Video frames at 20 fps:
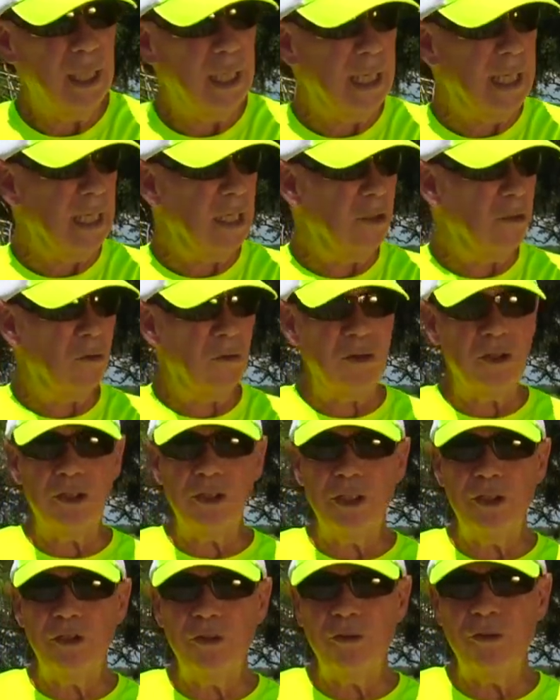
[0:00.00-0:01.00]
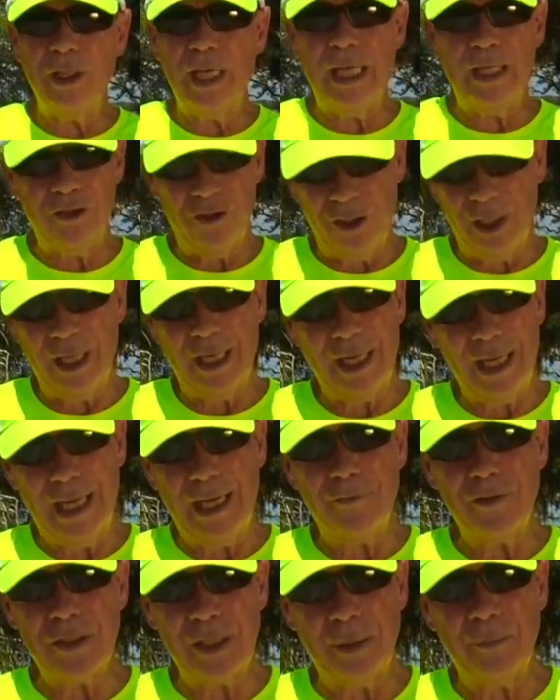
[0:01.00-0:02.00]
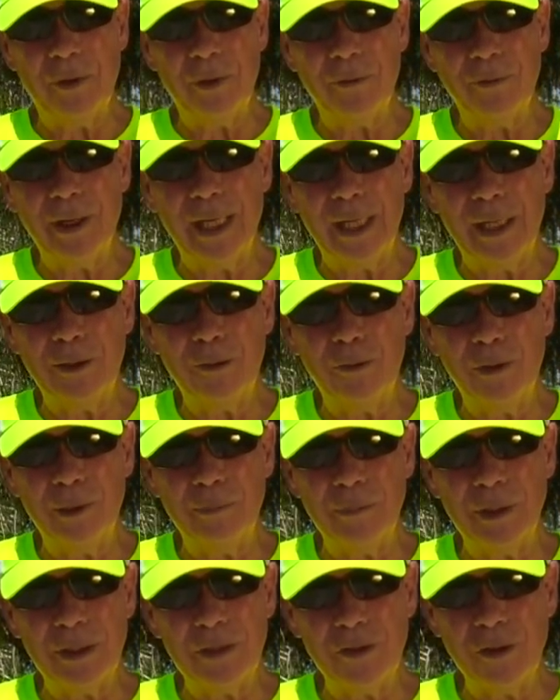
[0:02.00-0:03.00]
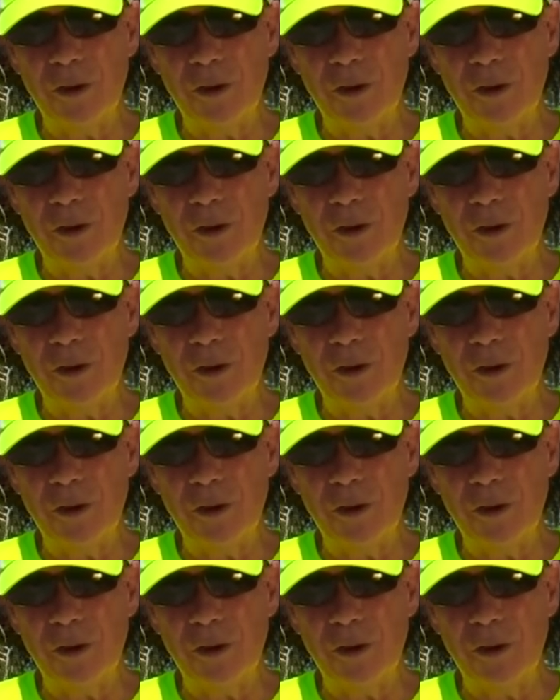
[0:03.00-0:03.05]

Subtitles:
And in order to do that, you got to have some of the right equipment.